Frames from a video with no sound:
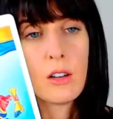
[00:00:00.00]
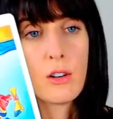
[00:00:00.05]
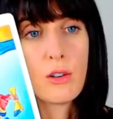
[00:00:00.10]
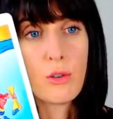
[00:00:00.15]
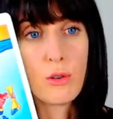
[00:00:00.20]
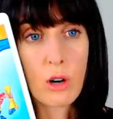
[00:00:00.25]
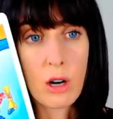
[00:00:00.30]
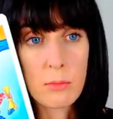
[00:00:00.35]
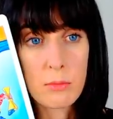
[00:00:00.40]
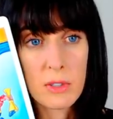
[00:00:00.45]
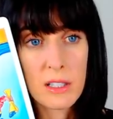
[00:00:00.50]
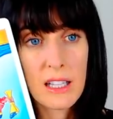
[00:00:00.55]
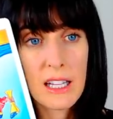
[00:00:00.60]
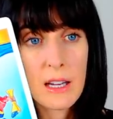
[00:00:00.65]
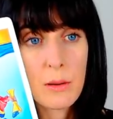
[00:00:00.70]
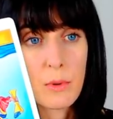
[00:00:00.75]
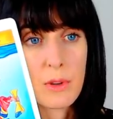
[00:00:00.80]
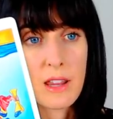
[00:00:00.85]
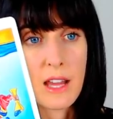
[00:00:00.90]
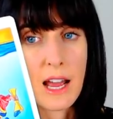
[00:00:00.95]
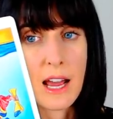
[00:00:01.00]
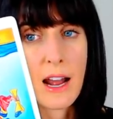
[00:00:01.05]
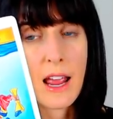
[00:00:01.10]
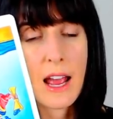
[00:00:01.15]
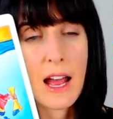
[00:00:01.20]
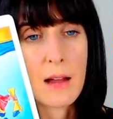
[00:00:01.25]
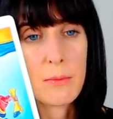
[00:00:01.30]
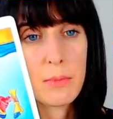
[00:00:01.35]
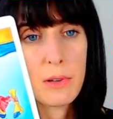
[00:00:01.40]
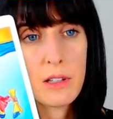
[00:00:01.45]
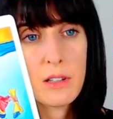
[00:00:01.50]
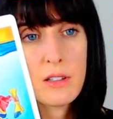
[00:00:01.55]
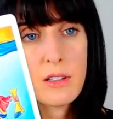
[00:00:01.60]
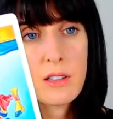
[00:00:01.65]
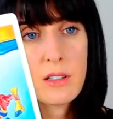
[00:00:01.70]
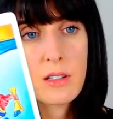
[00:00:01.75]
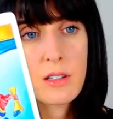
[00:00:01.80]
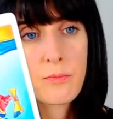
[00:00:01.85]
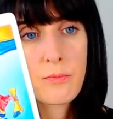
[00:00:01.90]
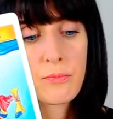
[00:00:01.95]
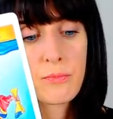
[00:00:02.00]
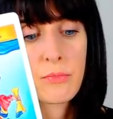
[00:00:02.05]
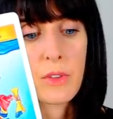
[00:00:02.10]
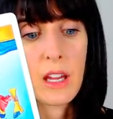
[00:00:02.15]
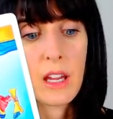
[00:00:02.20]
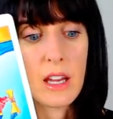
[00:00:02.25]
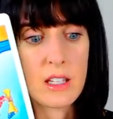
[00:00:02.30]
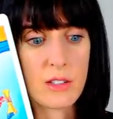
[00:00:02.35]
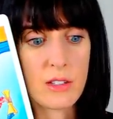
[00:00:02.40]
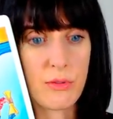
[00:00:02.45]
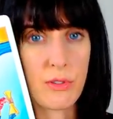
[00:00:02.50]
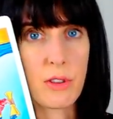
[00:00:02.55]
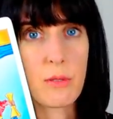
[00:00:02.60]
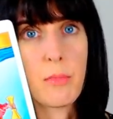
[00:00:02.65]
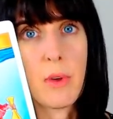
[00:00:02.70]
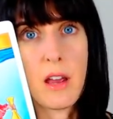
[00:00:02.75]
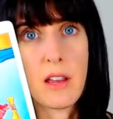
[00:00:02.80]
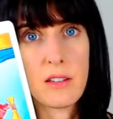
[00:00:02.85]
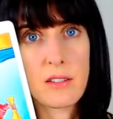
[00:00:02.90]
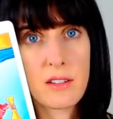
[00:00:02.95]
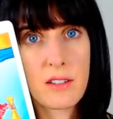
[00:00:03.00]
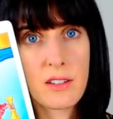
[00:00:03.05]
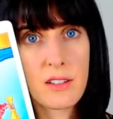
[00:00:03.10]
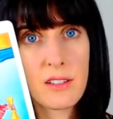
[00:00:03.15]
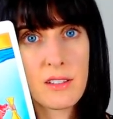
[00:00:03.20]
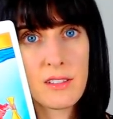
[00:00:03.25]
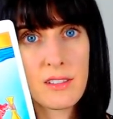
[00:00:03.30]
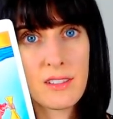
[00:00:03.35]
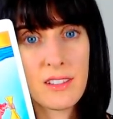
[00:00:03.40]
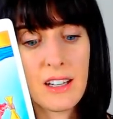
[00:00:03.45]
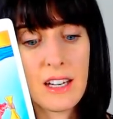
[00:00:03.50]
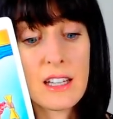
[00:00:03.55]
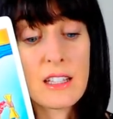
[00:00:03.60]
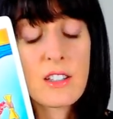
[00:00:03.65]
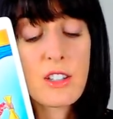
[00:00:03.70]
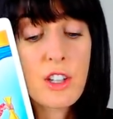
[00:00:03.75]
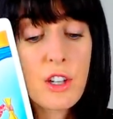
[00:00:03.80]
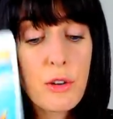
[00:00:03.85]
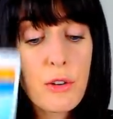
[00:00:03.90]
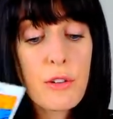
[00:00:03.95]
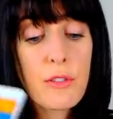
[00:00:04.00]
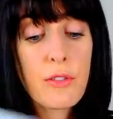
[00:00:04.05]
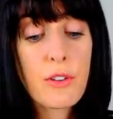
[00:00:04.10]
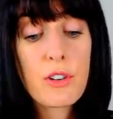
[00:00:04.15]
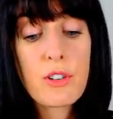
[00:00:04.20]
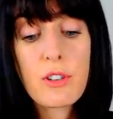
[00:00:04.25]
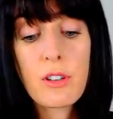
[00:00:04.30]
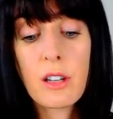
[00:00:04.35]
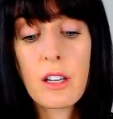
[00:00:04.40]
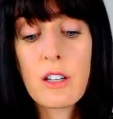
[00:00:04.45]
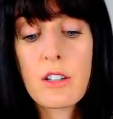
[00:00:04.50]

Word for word: normally, when that happens, it's for the best. It's universal